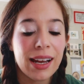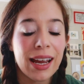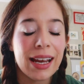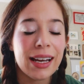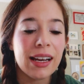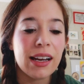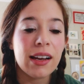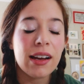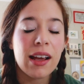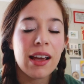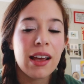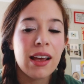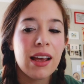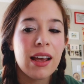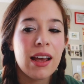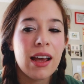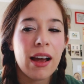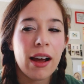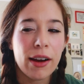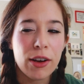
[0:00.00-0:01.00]
And
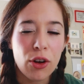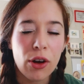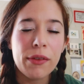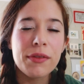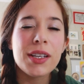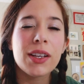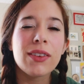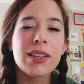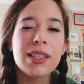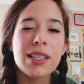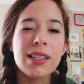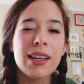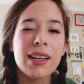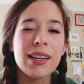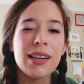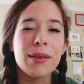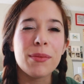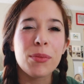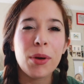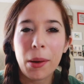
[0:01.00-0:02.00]
I know I've said this
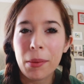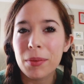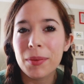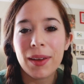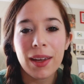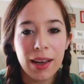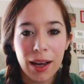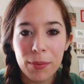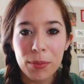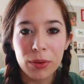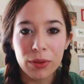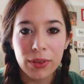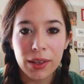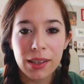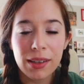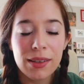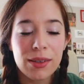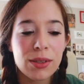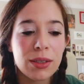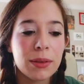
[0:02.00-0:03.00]
in probably a couple
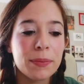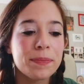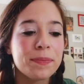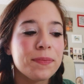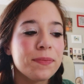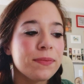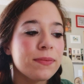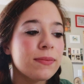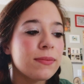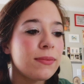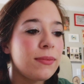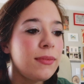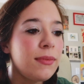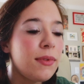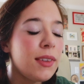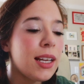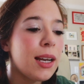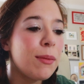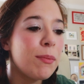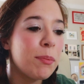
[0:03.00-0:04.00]
videos,
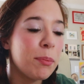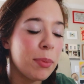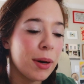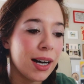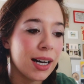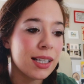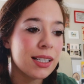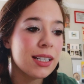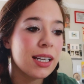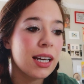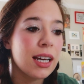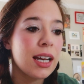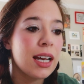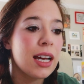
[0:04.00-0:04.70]
but